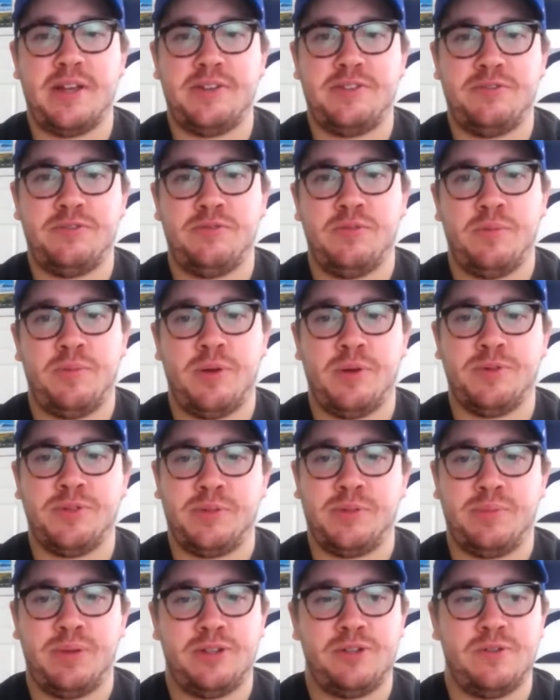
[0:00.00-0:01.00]
to opposing
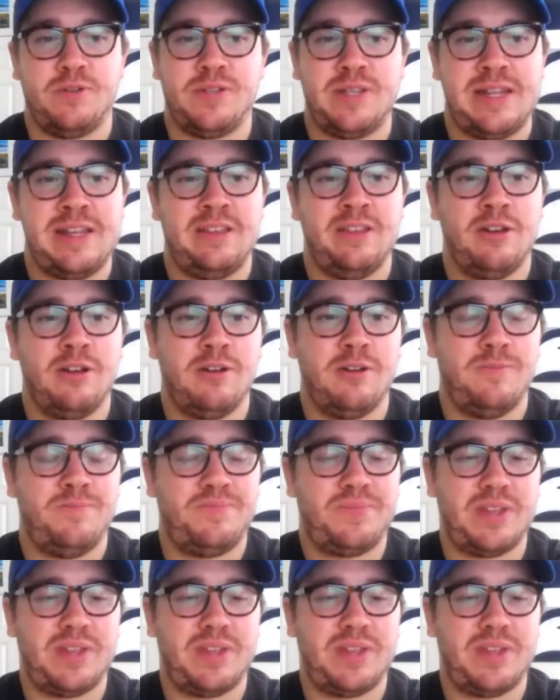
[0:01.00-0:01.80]
pitchers either.